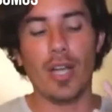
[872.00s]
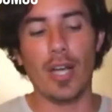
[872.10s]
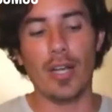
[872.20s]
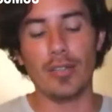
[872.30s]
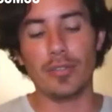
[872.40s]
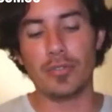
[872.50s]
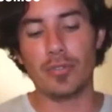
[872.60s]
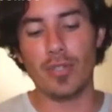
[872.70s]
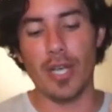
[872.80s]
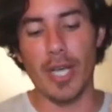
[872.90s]

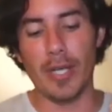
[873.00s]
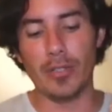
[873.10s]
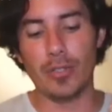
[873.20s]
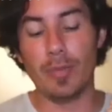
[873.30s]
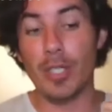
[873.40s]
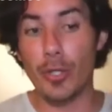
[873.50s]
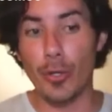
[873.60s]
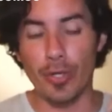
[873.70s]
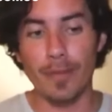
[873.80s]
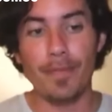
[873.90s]
to be
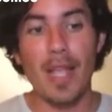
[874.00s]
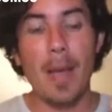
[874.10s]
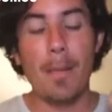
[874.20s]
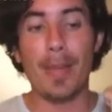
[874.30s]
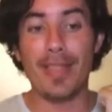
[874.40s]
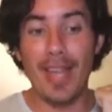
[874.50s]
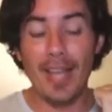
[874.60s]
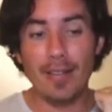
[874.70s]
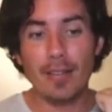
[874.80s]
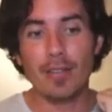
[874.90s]
cured. But
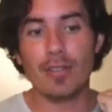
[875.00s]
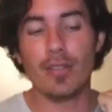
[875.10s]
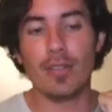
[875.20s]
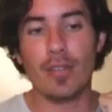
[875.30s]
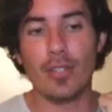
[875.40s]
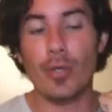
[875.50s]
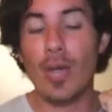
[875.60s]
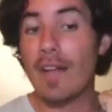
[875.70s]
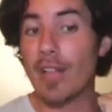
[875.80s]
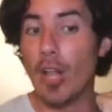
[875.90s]
then
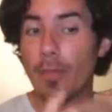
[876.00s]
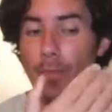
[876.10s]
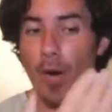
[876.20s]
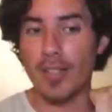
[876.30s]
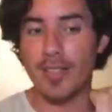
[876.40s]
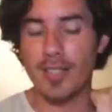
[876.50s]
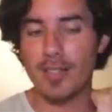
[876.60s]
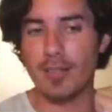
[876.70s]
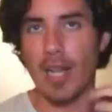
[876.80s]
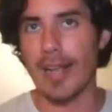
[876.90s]
you have a long
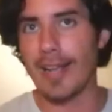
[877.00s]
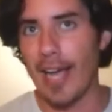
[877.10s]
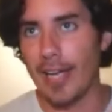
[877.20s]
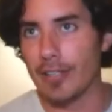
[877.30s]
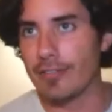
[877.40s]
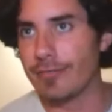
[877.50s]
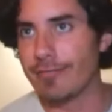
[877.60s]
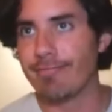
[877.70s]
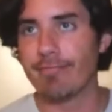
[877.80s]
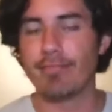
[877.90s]
process, like kind of
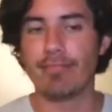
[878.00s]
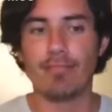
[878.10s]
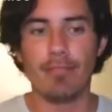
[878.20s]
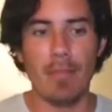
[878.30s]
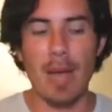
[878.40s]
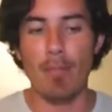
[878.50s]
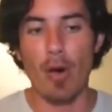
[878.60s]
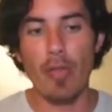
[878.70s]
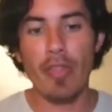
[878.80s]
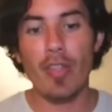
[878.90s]
a
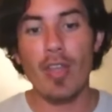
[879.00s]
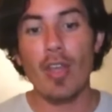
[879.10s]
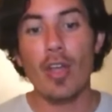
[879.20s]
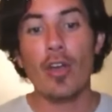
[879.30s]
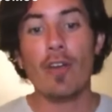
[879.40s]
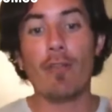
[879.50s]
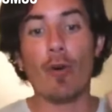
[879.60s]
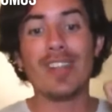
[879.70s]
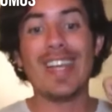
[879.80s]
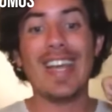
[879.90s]
month,
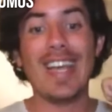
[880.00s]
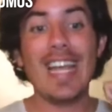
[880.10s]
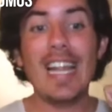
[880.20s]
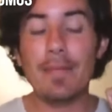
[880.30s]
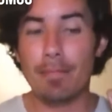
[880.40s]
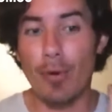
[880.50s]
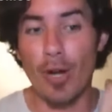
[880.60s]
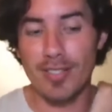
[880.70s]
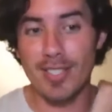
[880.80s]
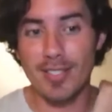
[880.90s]
for the healing
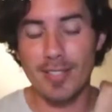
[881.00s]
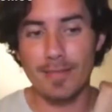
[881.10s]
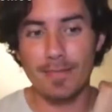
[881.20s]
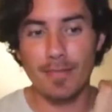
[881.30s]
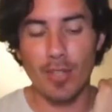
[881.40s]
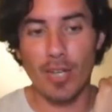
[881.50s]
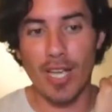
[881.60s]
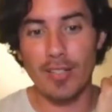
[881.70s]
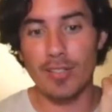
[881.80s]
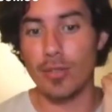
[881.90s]
process,
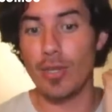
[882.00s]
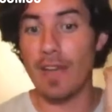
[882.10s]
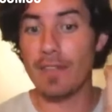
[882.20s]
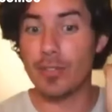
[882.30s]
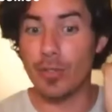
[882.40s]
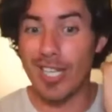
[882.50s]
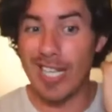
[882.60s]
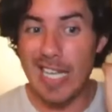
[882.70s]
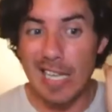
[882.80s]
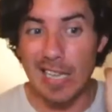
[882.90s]
okay? So you have to
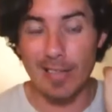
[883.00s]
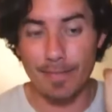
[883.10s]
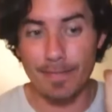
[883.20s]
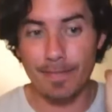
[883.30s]
heal.